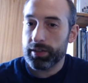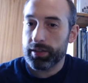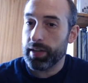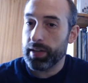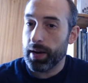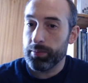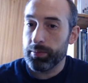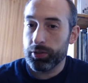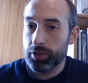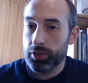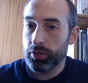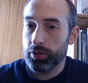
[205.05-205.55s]

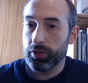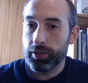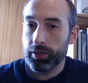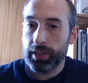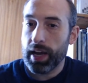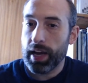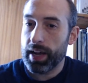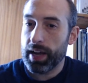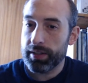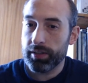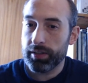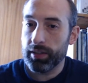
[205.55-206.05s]
James Jordan
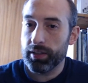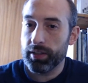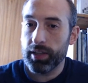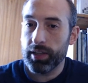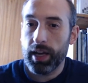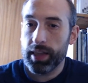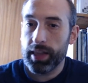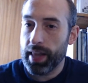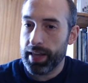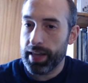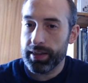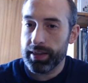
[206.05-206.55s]
has a
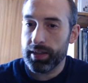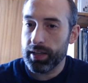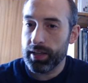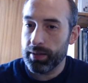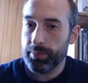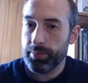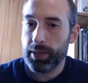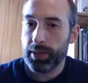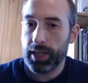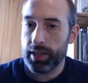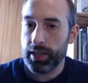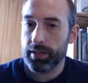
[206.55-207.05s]
lengthy
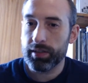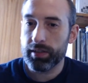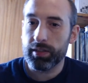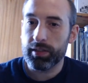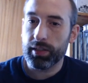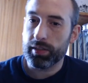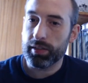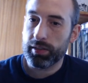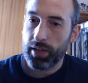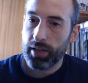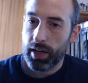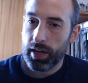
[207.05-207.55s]
piece
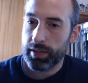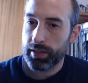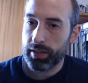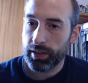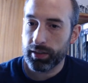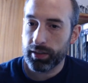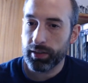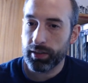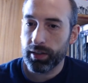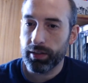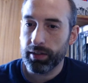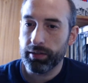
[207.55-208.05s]

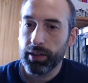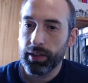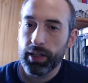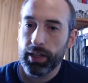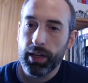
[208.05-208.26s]
discussing the